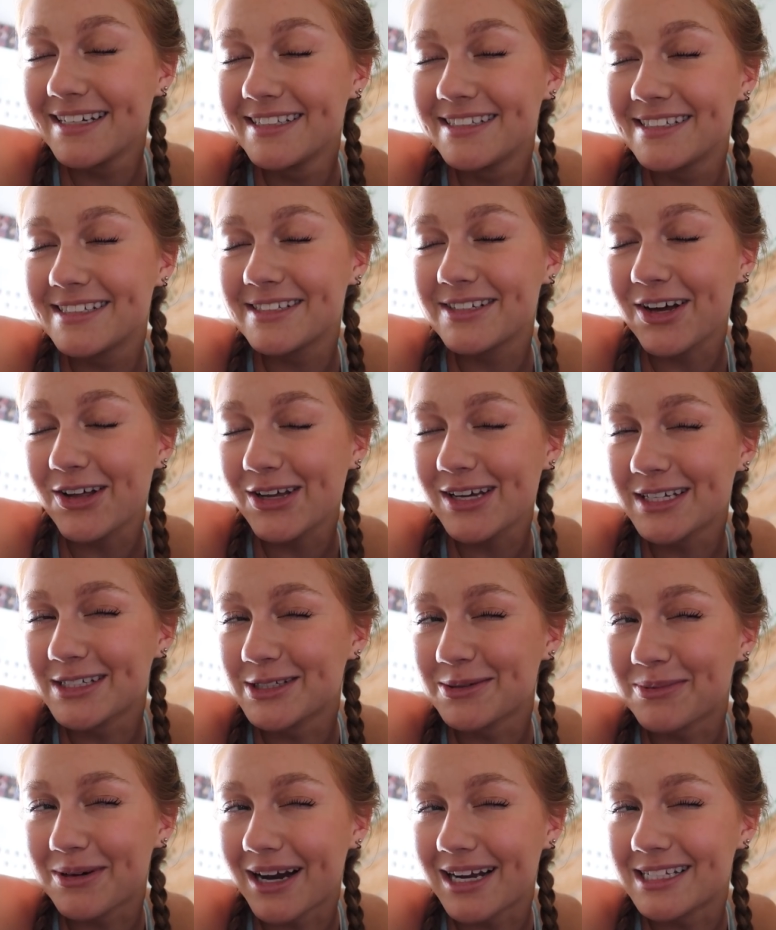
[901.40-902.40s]
It's not like a
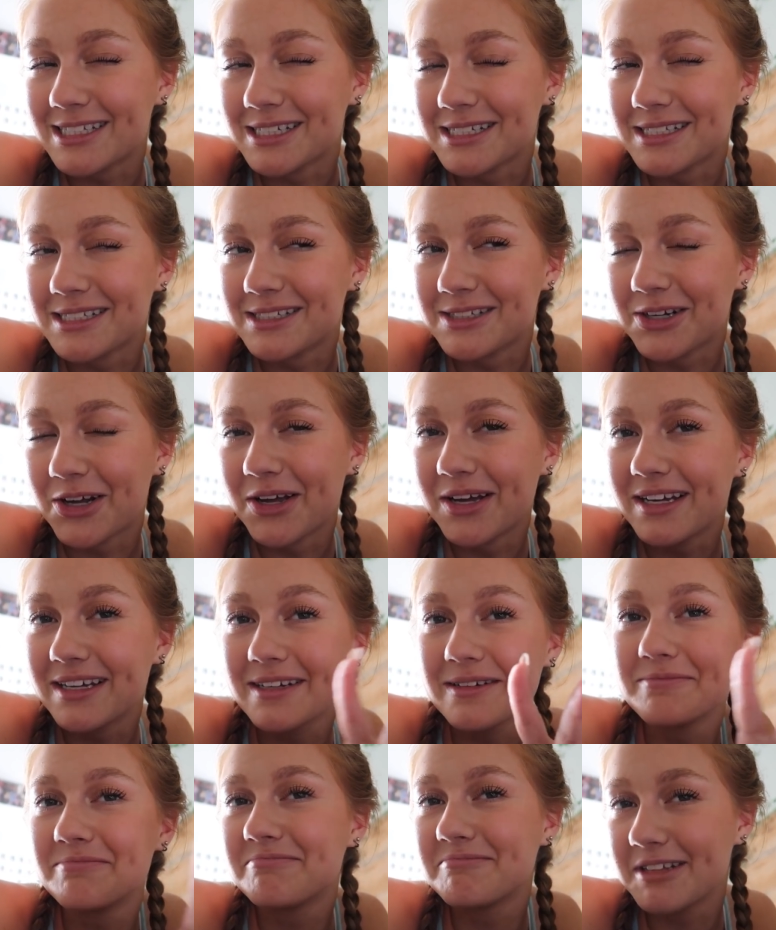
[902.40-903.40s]
surprise because it's not
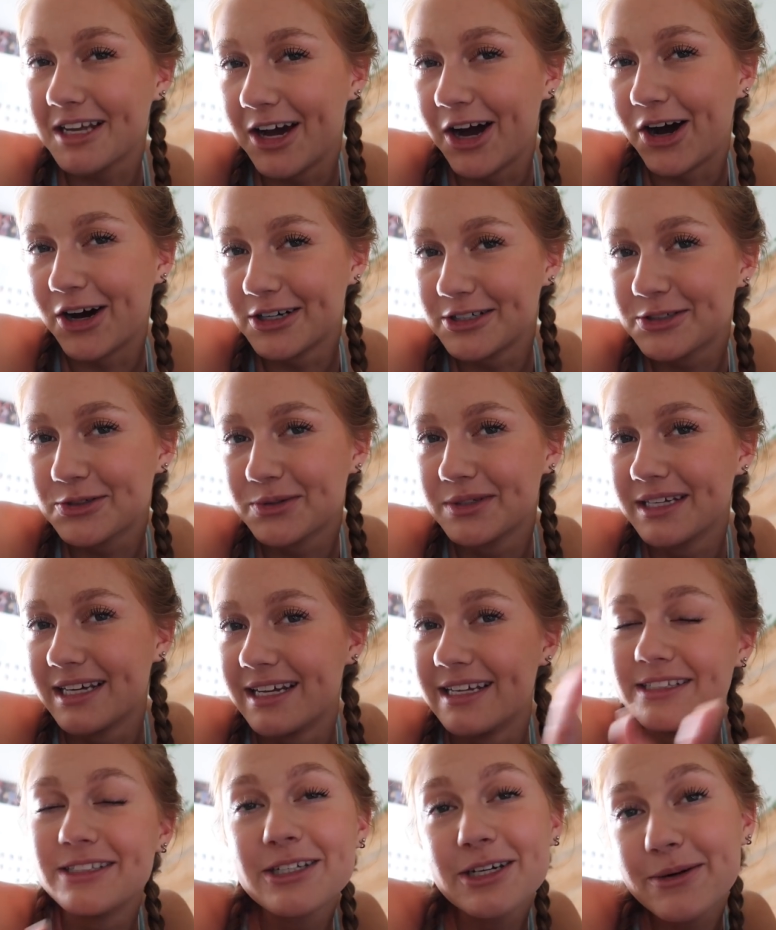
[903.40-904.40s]
like a hard school to
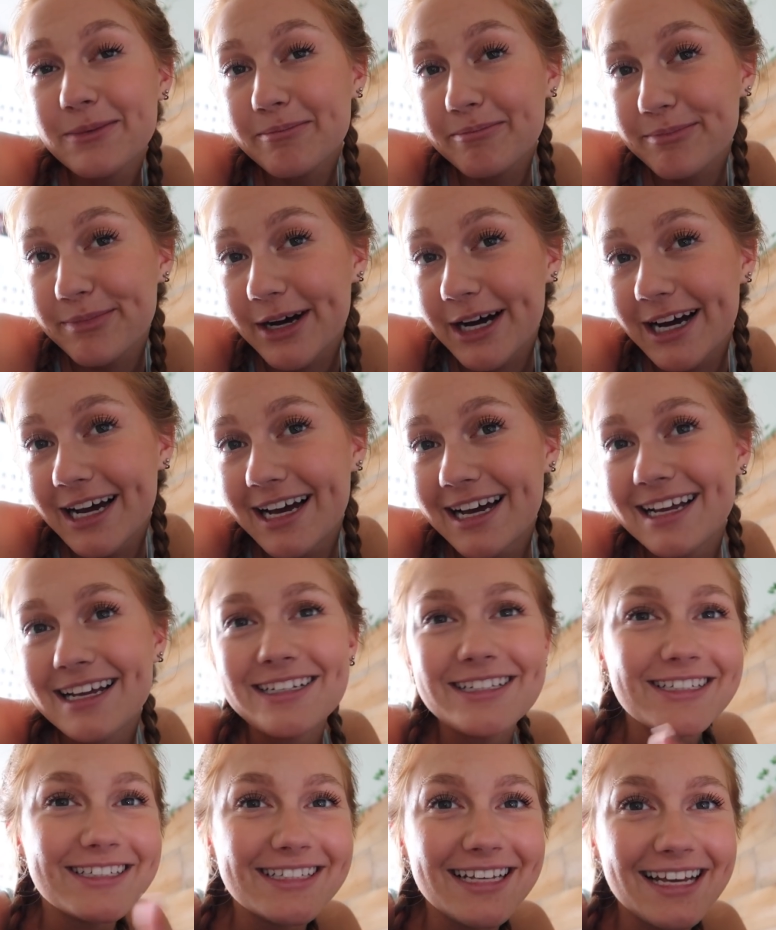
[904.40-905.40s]
get into, but
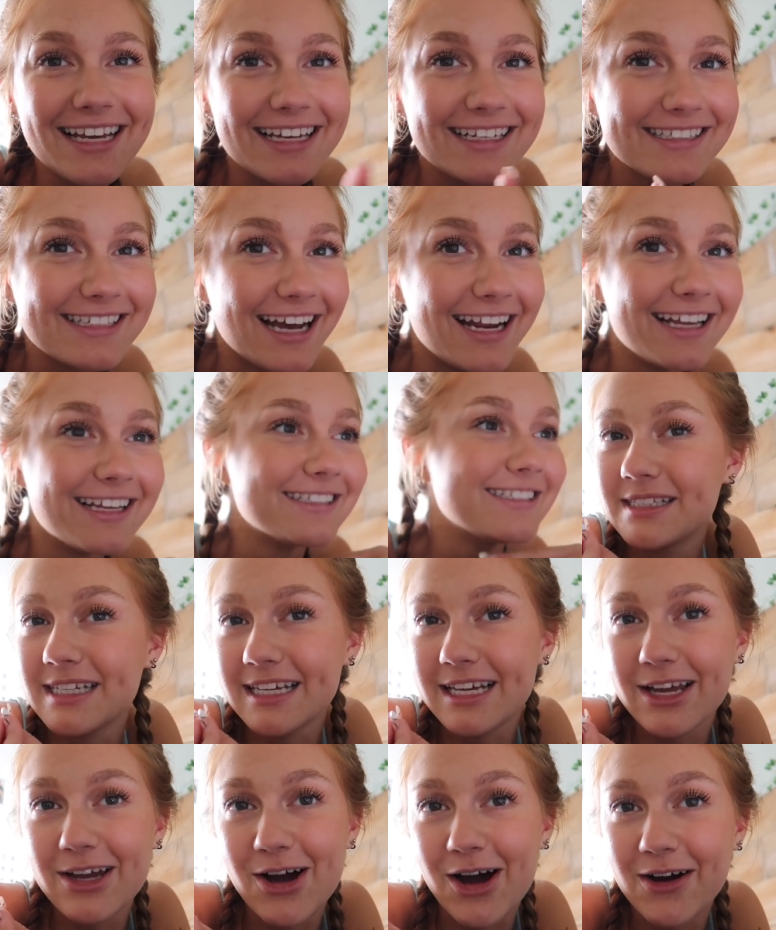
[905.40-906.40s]
it's just like exciting. It's
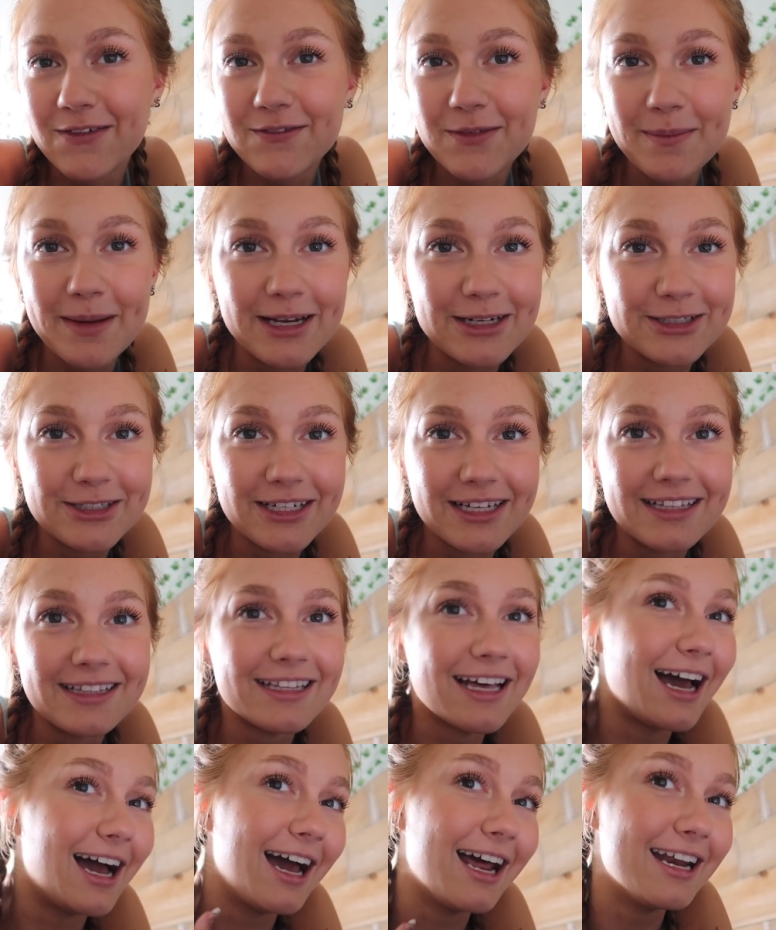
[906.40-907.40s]
like a confirmation
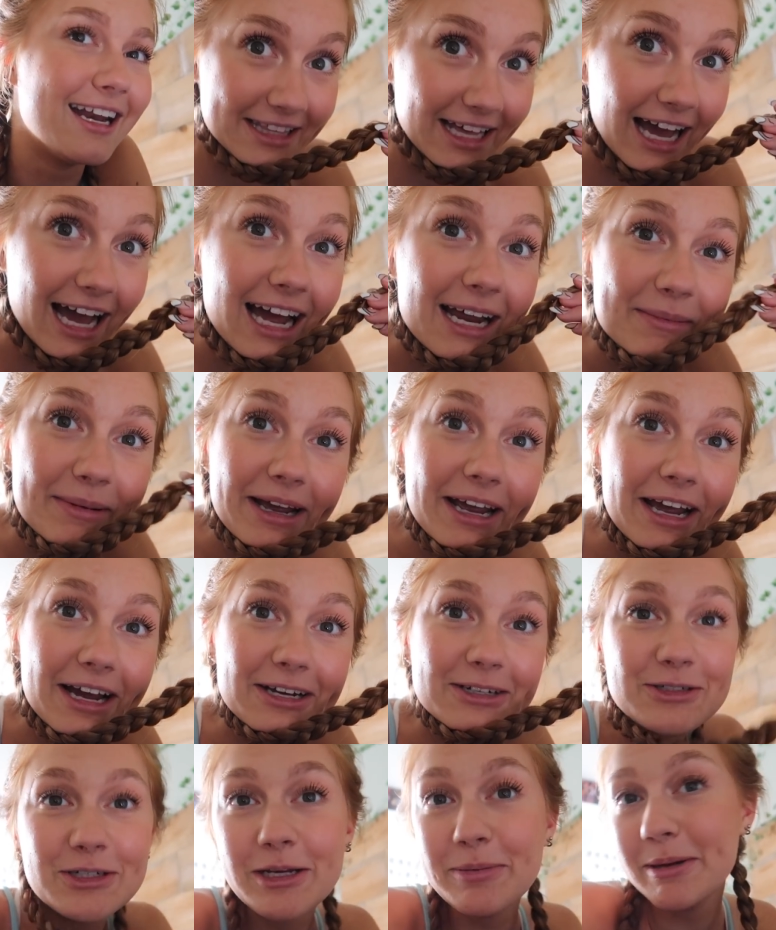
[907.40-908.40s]
that that may
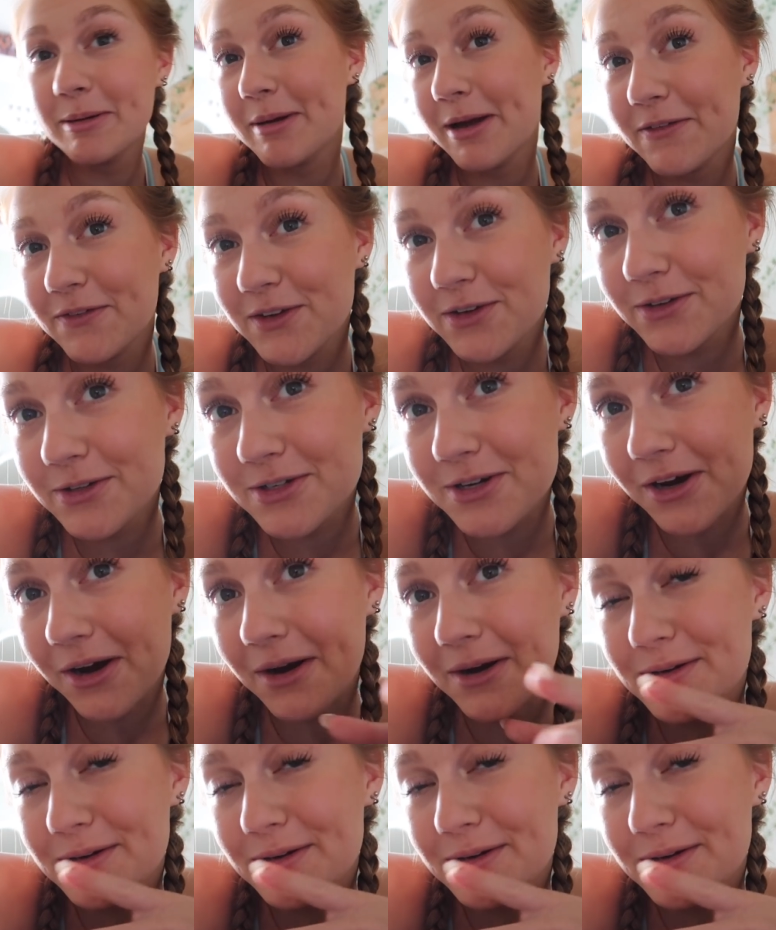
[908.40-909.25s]
actually be my future.